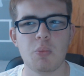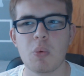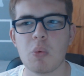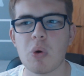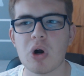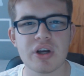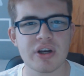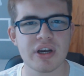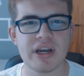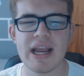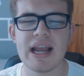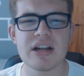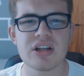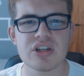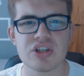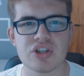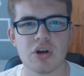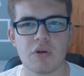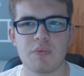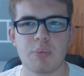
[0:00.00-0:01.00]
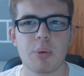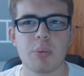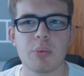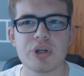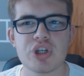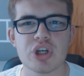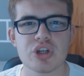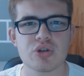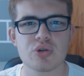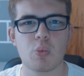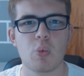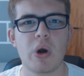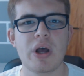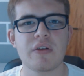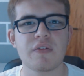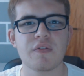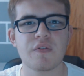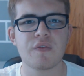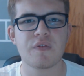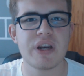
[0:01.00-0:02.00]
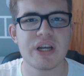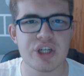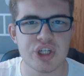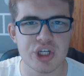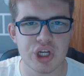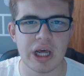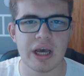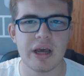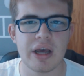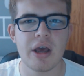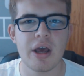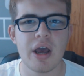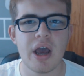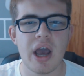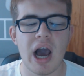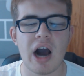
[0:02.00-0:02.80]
we were creating stuff, but we just weren't finishing it.